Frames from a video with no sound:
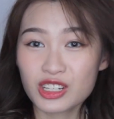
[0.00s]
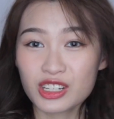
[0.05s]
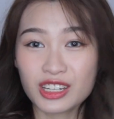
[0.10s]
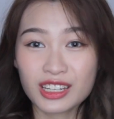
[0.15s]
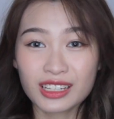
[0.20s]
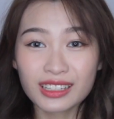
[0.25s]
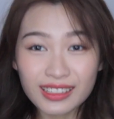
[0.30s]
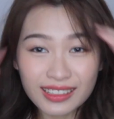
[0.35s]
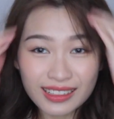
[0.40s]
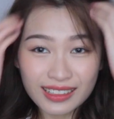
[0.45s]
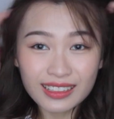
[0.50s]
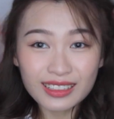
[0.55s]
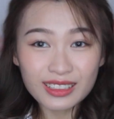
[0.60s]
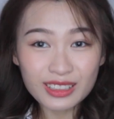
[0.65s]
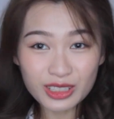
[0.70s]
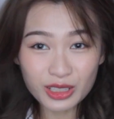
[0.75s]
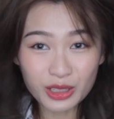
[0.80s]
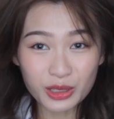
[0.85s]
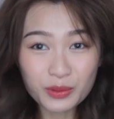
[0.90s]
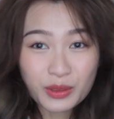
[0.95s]
it
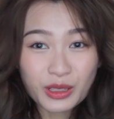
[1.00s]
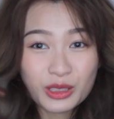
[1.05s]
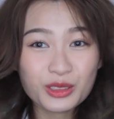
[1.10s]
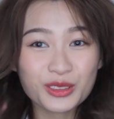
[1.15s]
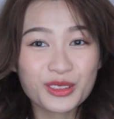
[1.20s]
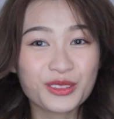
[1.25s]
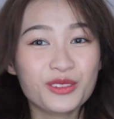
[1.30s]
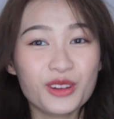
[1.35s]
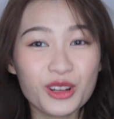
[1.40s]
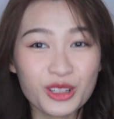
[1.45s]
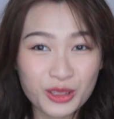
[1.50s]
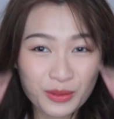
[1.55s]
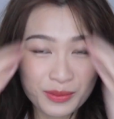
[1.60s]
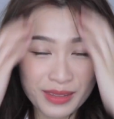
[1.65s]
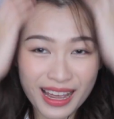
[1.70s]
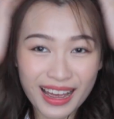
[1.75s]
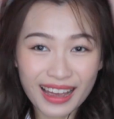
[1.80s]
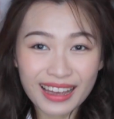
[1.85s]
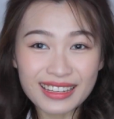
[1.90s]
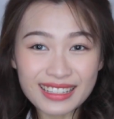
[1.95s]
so it will look
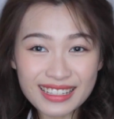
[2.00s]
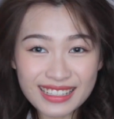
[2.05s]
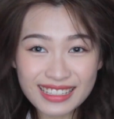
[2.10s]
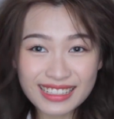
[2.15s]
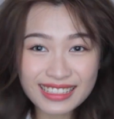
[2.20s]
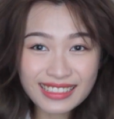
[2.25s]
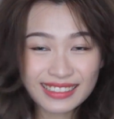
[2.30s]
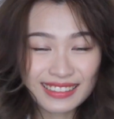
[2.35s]
volumized.